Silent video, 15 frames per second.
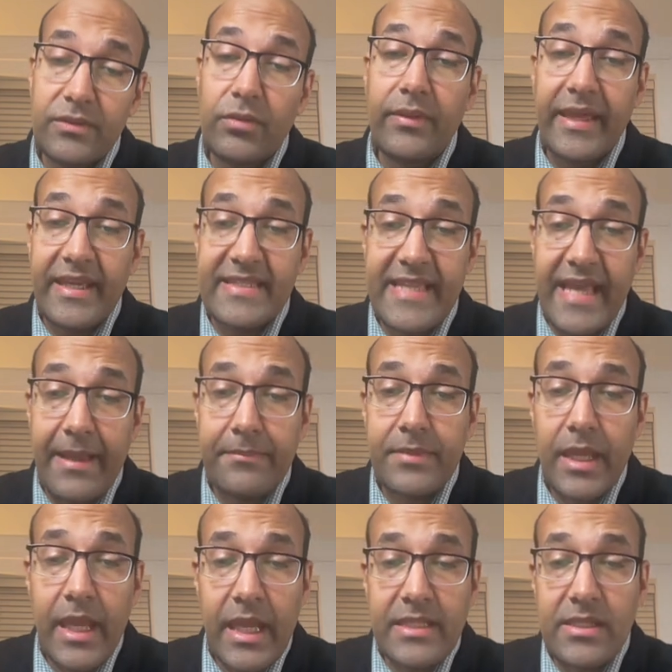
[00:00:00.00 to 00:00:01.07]
to the exam,
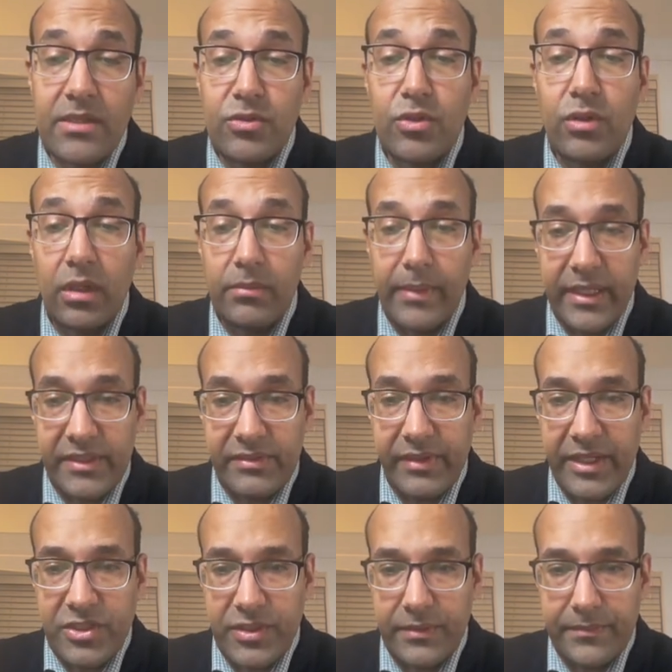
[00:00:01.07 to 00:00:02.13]
is a neural
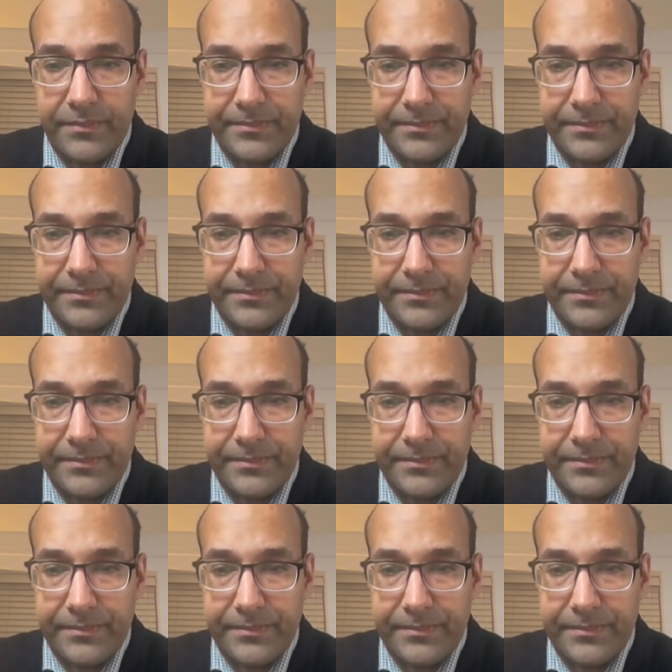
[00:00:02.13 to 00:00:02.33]
migration.